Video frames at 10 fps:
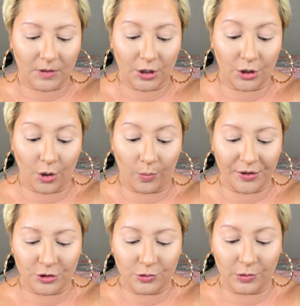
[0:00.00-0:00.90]
you know,
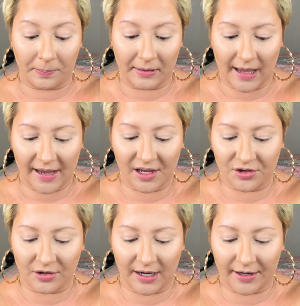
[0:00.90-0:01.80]
when you apply it
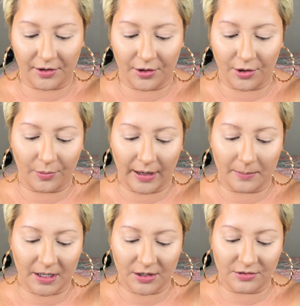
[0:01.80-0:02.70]
and you're like, no way,
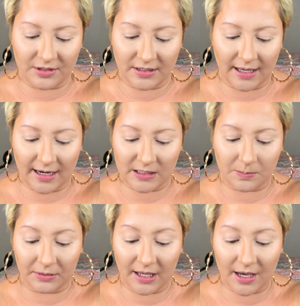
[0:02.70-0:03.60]
I'm not using that as
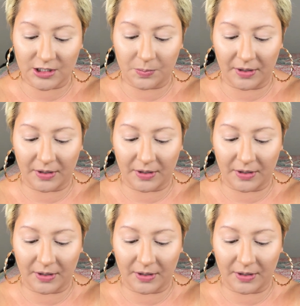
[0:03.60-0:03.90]
blush.